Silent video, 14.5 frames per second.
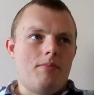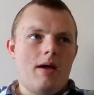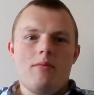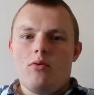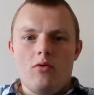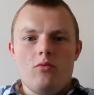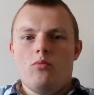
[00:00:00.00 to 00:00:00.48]

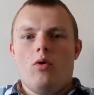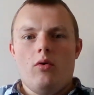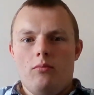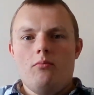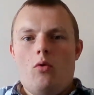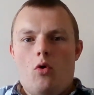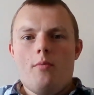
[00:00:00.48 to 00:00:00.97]
people
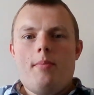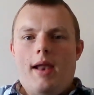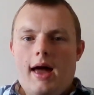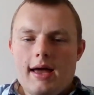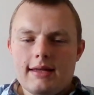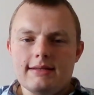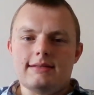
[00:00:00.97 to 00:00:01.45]
want more
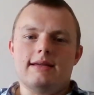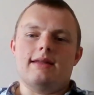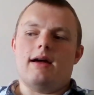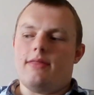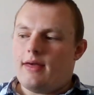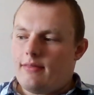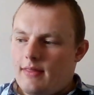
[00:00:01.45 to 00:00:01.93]
planes, and
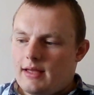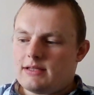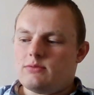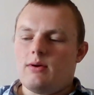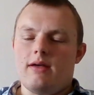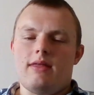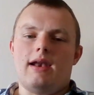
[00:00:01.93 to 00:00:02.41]
I think
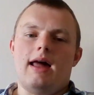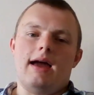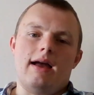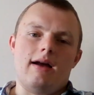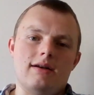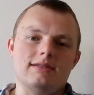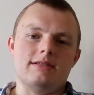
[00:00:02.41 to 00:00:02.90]
that's where the
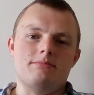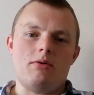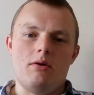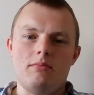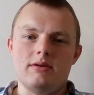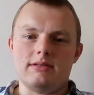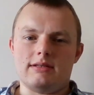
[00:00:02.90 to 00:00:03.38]
Lancaster
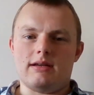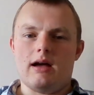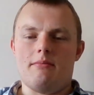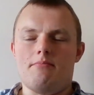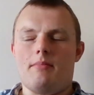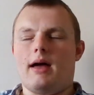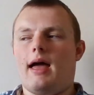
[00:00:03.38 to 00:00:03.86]
bombers
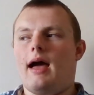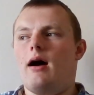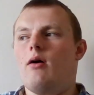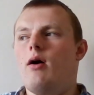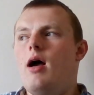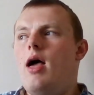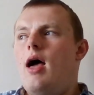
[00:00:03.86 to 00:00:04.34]
come back
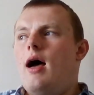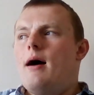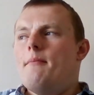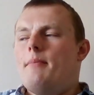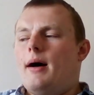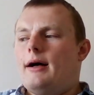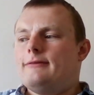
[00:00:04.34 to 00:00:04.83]
out.
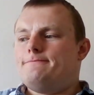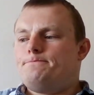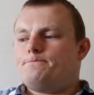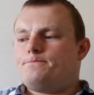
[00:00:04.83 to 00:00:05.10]
But